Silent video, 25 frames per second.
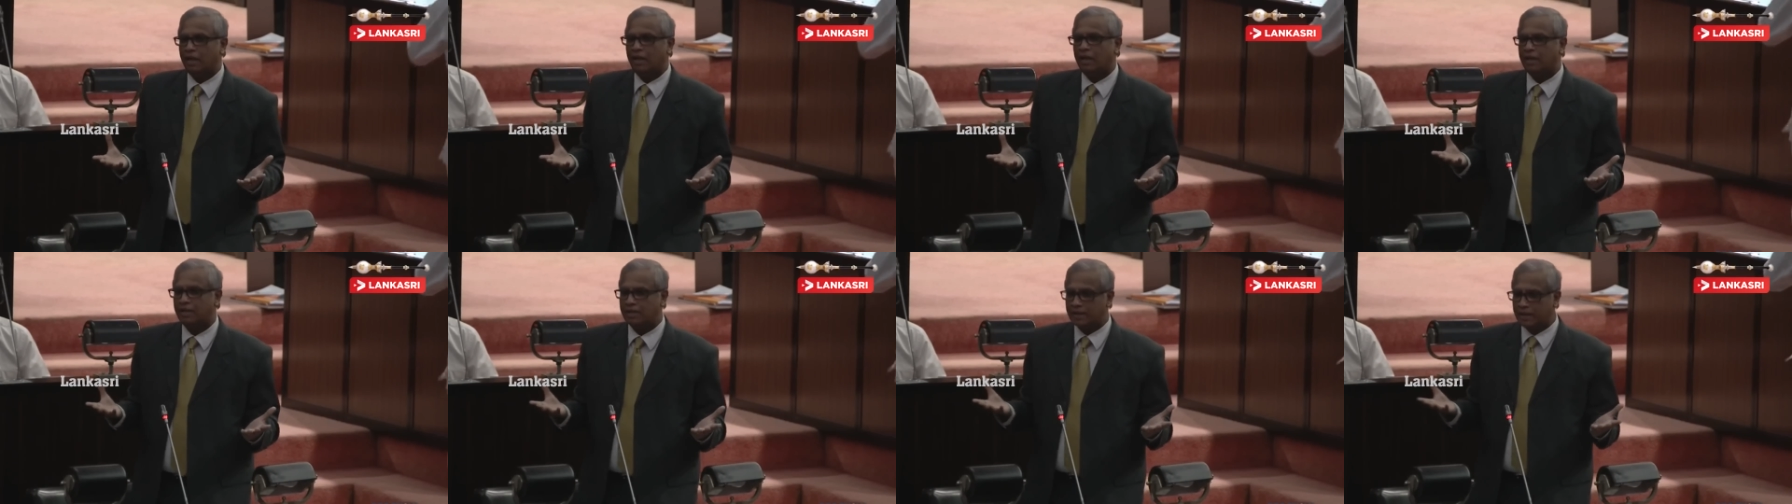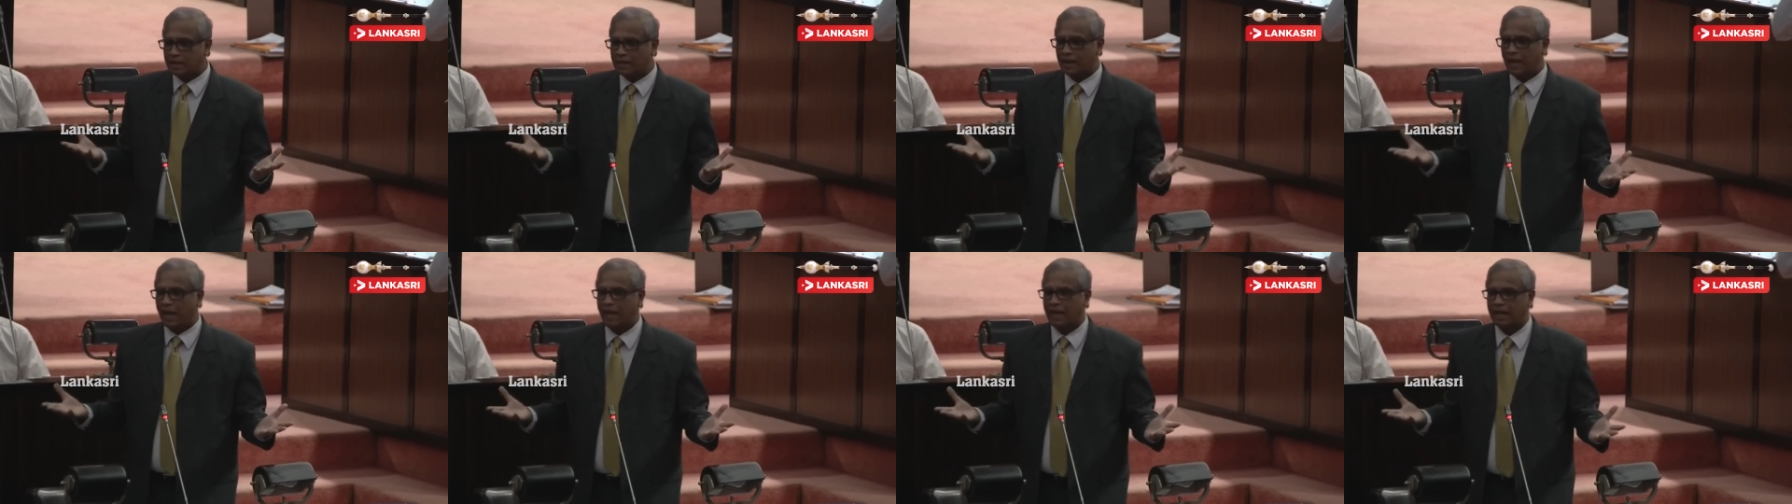
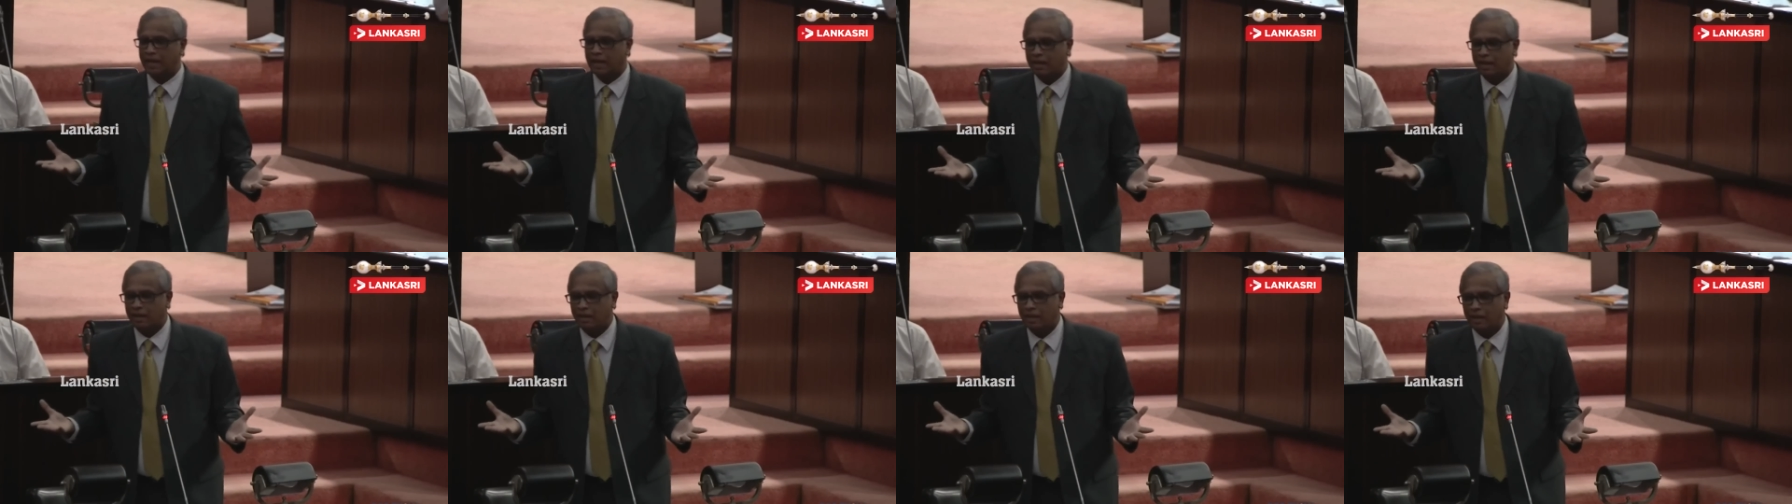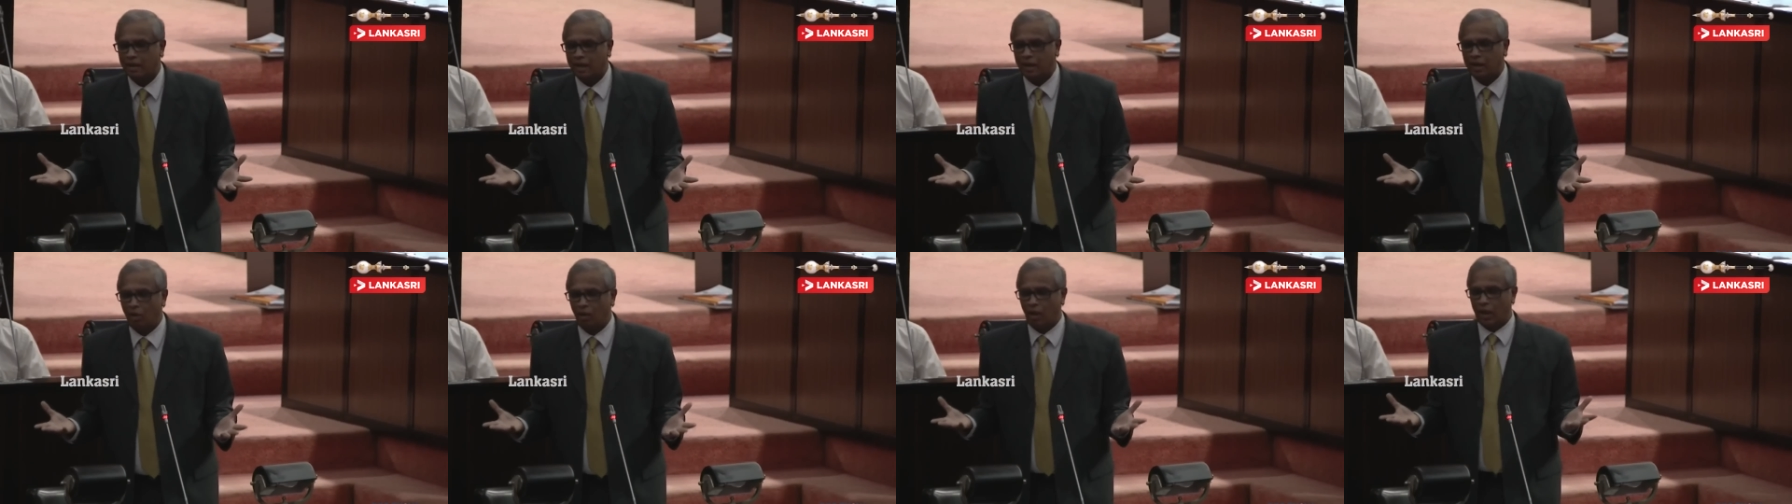doesn't like
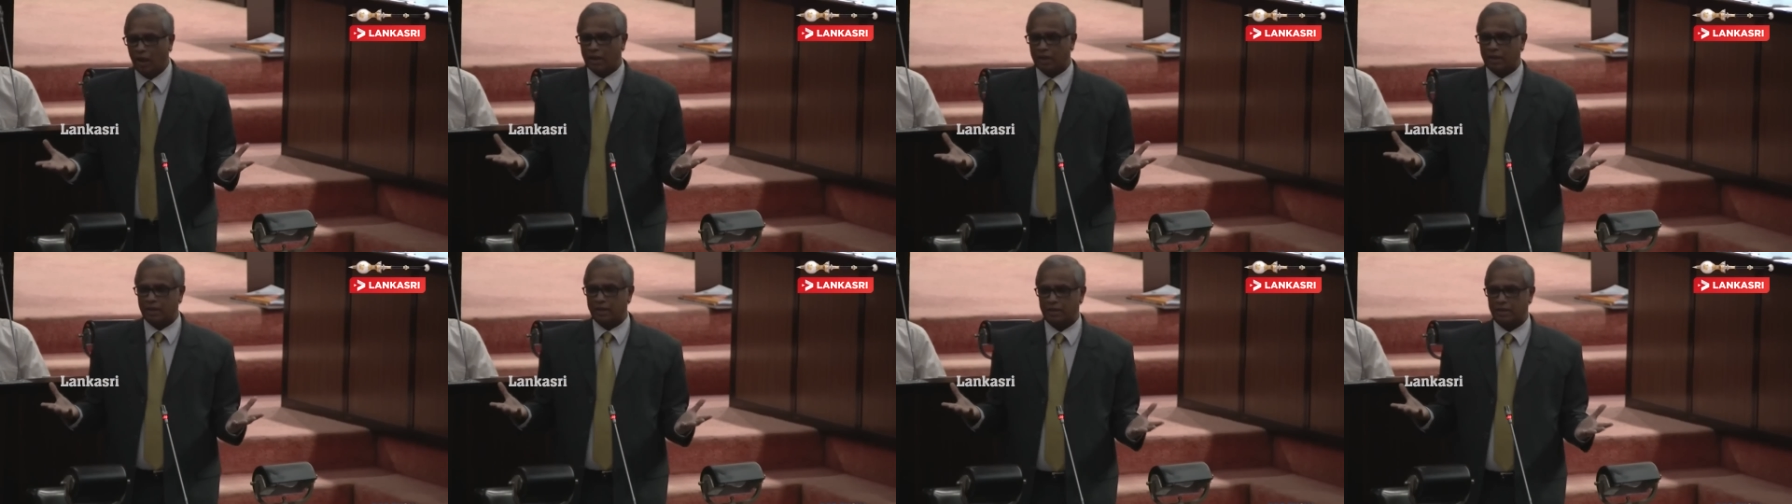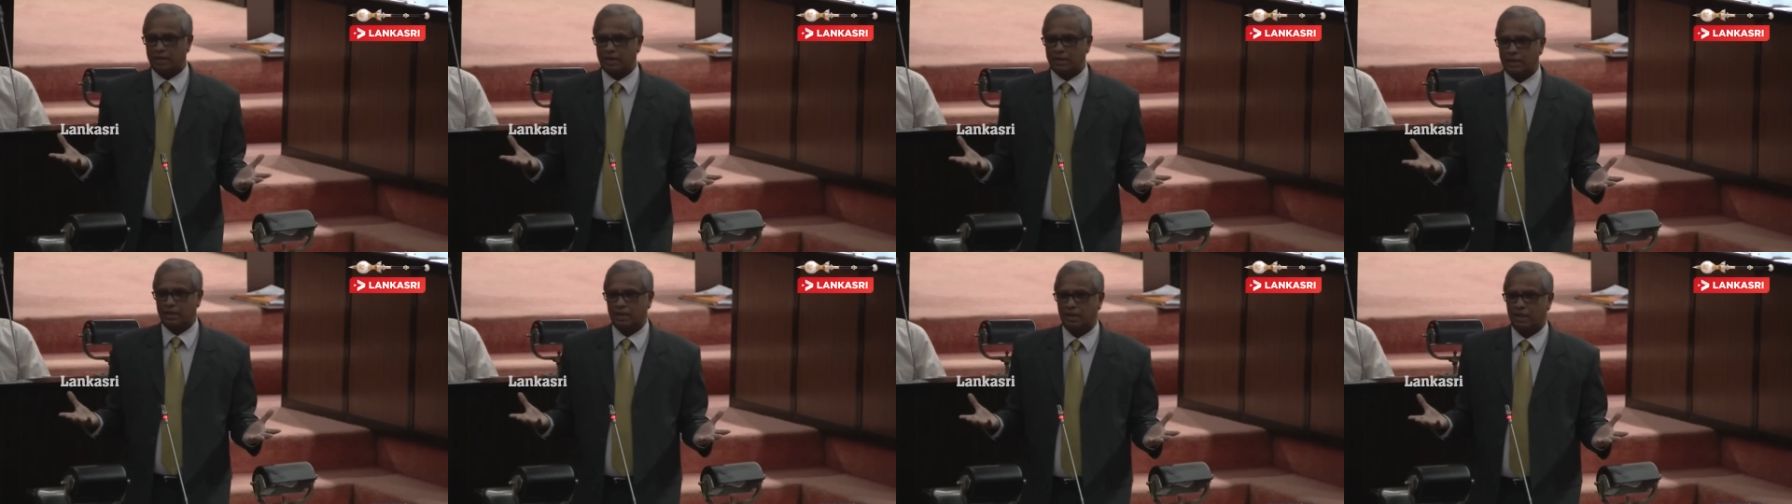
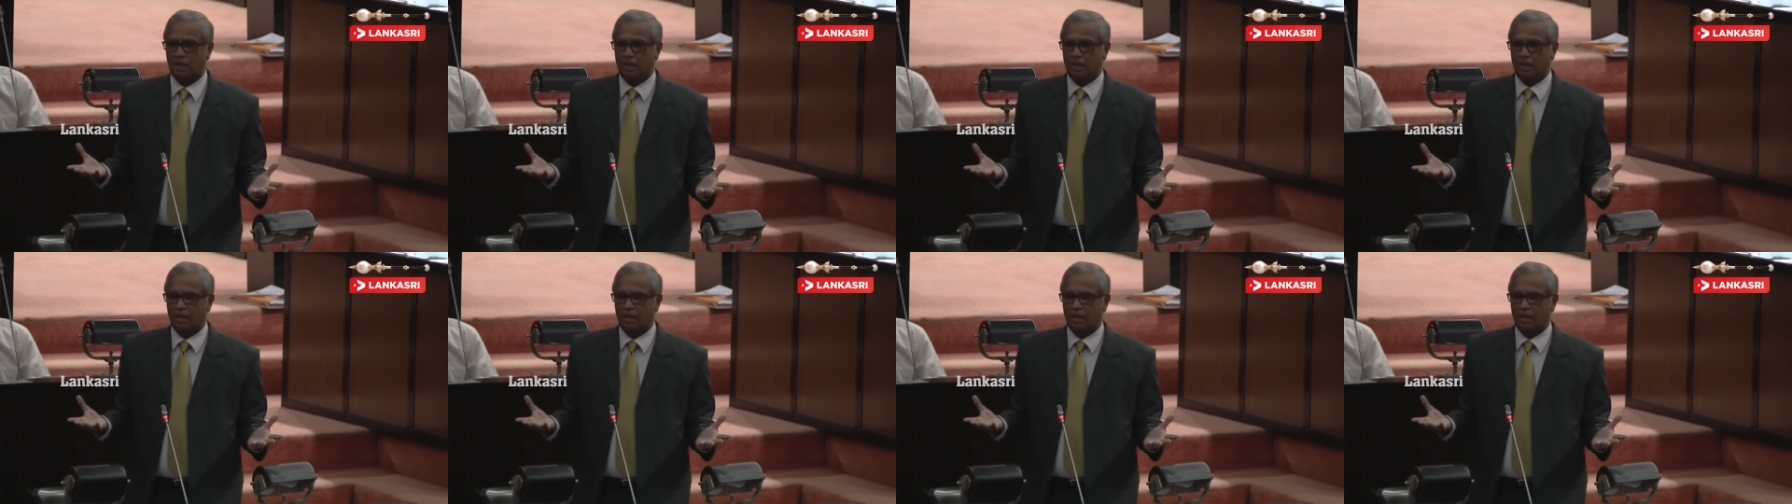regulators,